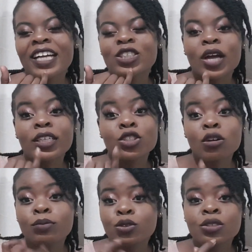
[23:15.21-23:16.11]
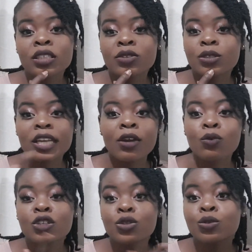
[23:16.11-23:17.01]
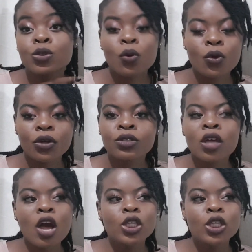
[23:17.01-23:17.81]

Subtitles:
so I stopped using those and I only use oils.